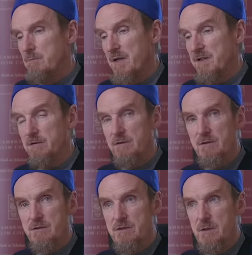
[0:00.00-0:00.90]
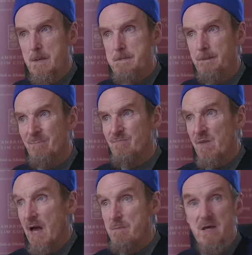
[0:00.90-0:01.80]
medical condition,
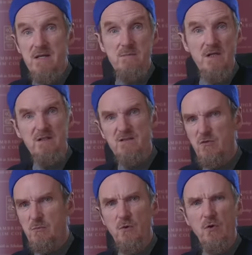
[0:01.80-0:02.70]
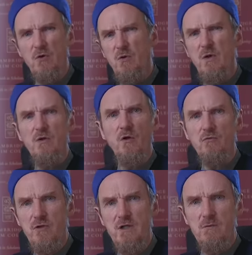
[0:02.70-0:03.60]
and many millions more who are not
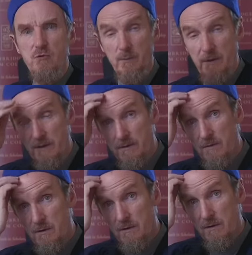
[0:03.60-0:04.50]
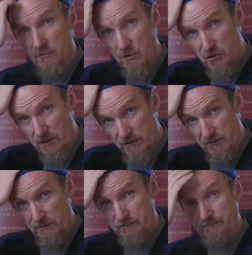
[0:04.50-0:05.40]
really properly
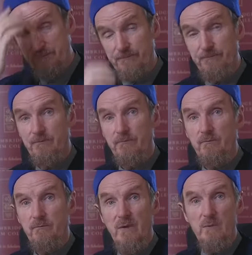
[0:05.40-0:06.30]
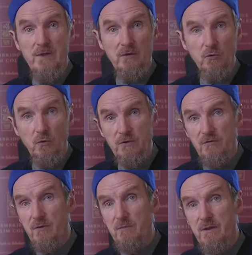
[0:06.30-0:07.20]
socializing. Maybe they'll talk to
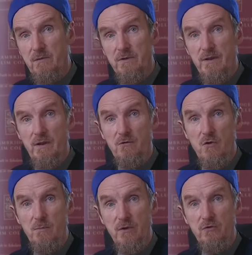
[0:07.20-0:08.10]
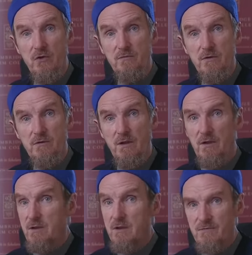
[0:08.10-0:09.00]
somebody when they go to the post office,
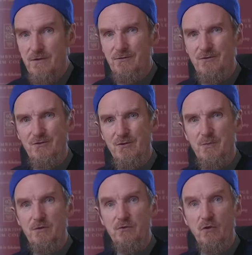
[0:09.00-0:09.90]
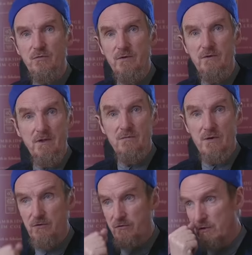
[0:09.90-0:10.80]
if there is still a post office, if
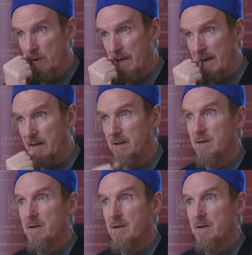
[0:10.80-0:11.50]
there is still a bank.